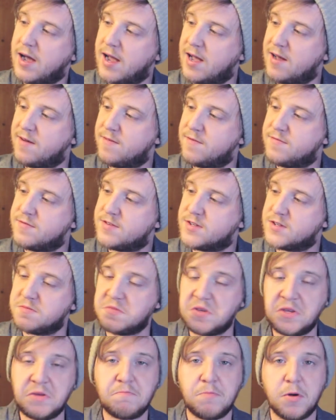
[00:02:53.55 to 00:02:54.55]
I have
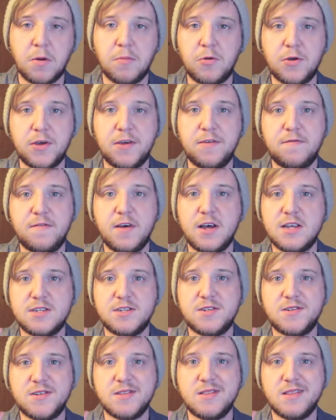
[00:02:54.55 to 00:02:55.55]
some purple
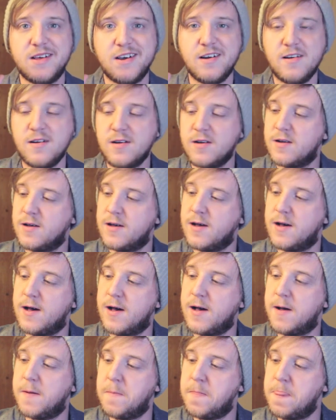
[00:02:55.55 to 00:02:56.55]
e-fests in there.
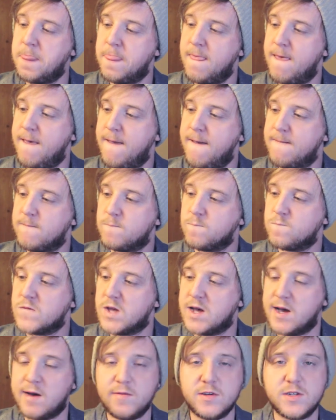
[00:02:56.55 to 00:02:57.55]

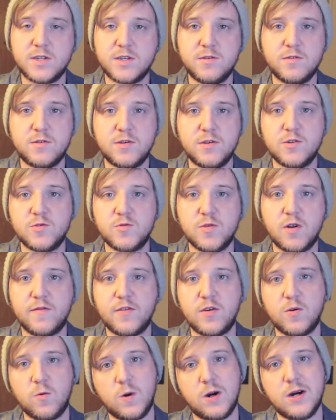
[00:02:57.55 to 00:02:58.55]
Obviously, you can use
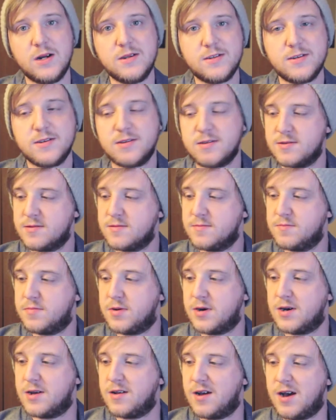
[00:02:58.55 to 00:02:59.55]
whatever you want,
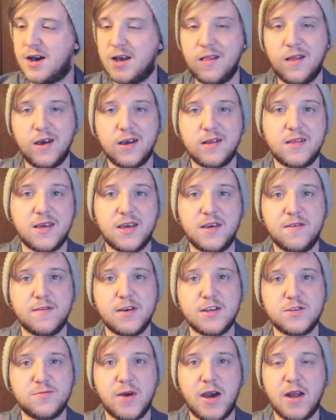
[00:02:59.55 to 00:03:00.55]
but I like the
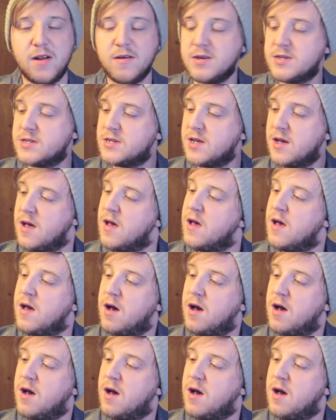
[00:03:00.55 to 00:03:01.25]
e-fest batteries.